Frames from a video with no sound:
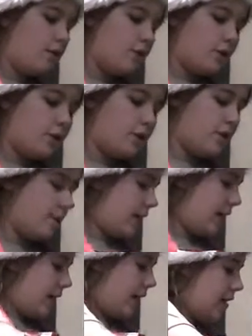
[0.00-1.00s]
just to
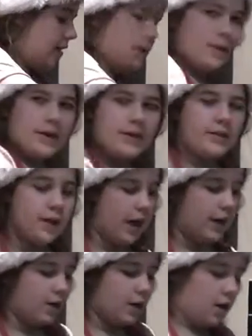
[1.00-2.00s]
make it so it's like